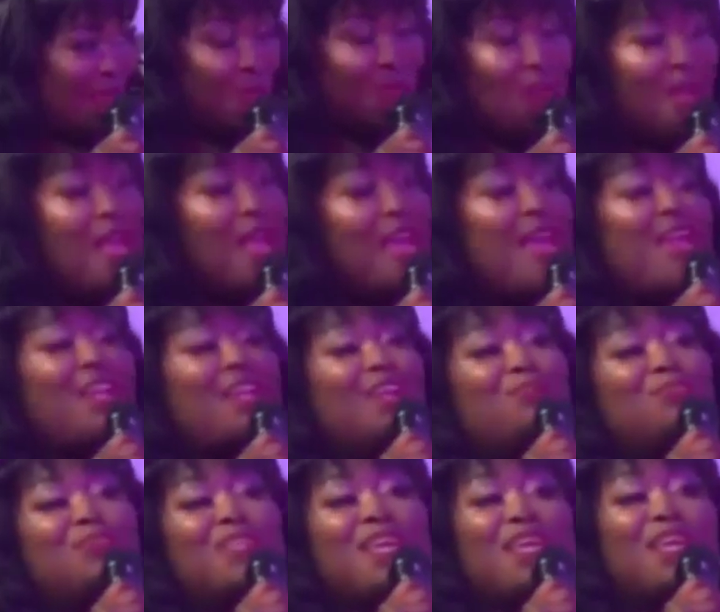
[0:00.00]
you know. And
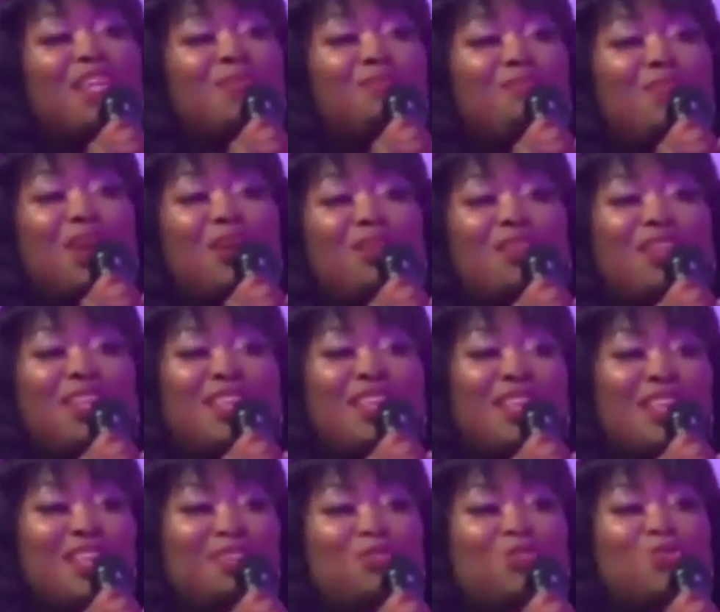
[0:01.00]
I'm taking him down the
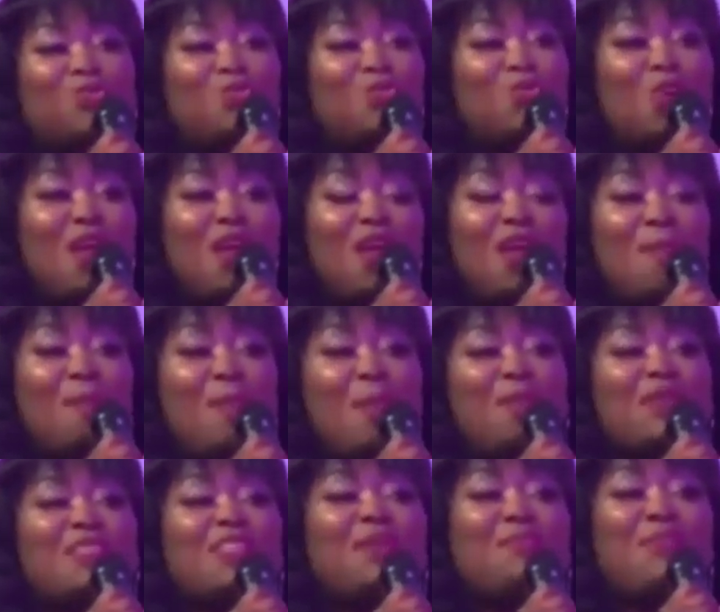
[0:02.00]
lane too. My
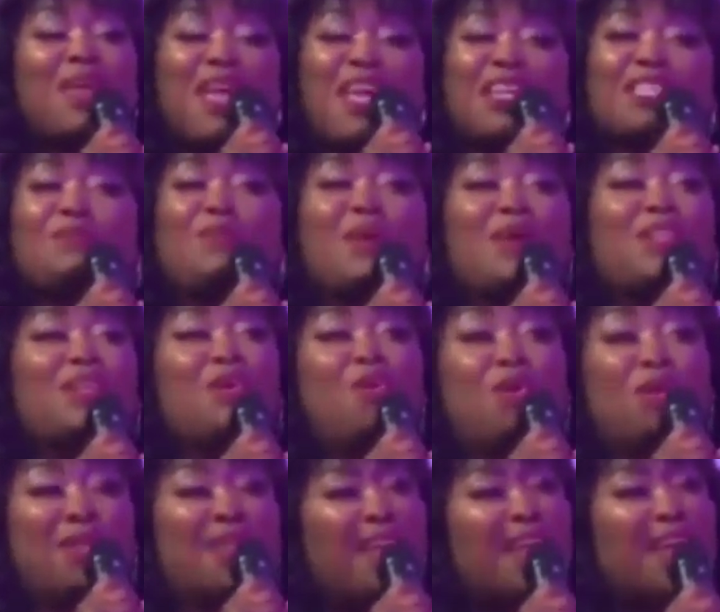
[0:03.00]
person may expand
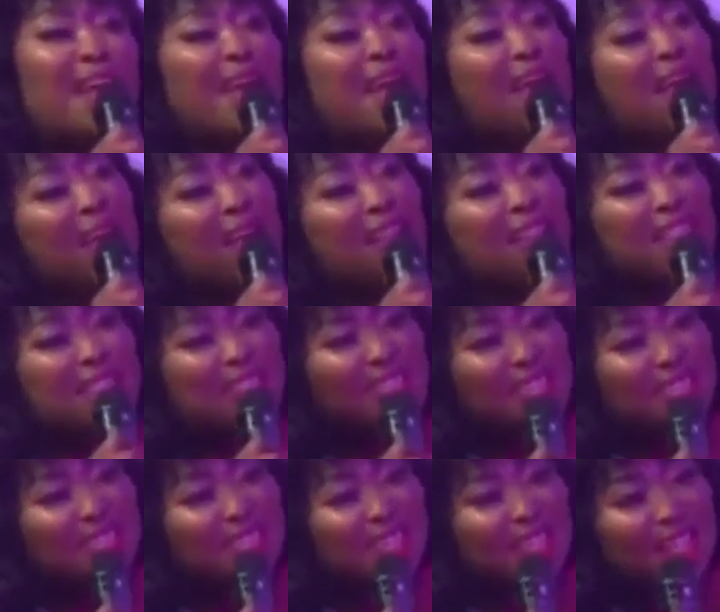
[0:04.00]
on the
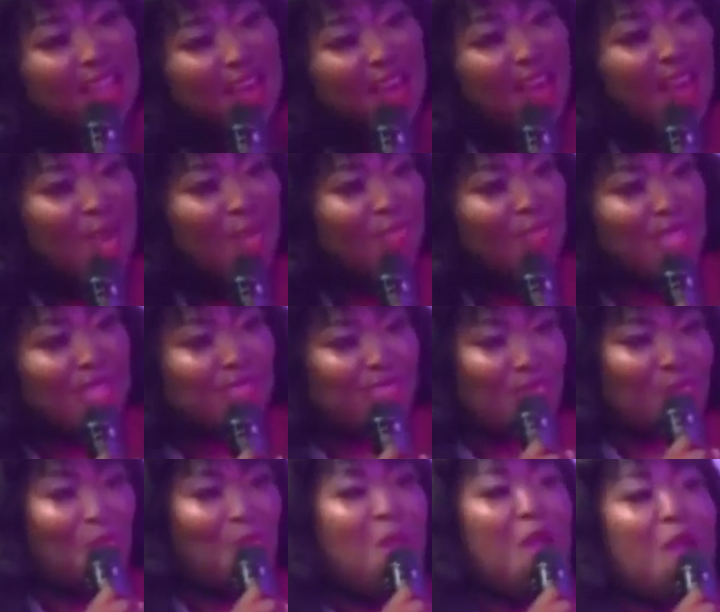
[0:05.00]
kindness and the calmness
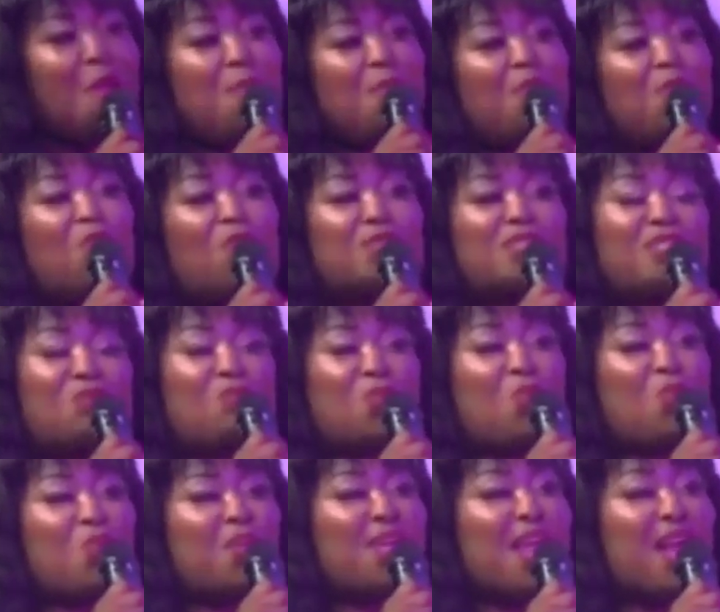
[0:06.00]
because
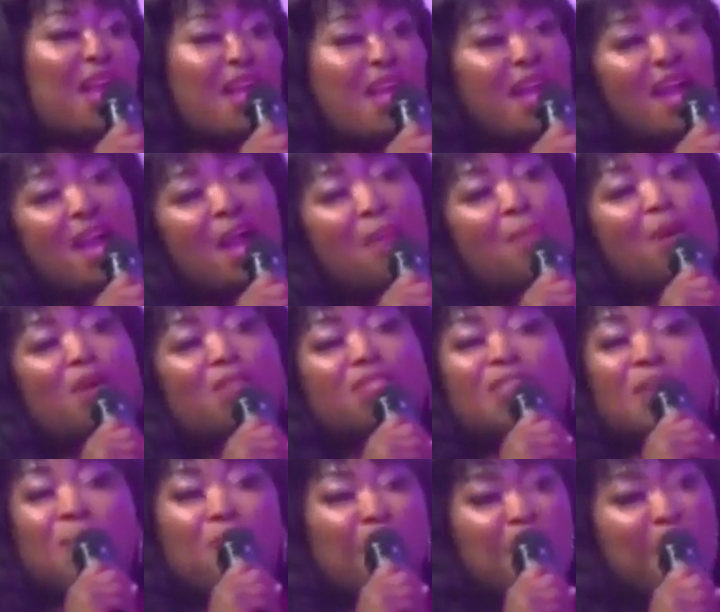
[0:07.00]
you can't about
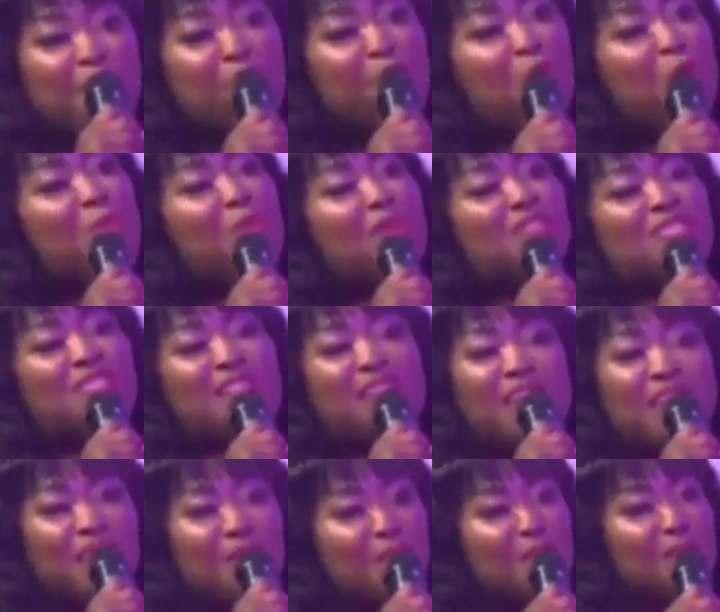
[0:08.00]
the performance, the
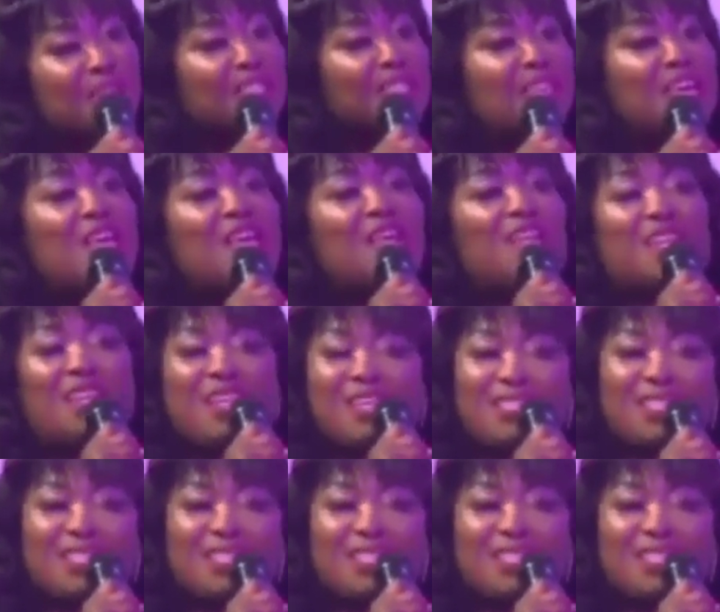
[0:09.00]
lyrics, then the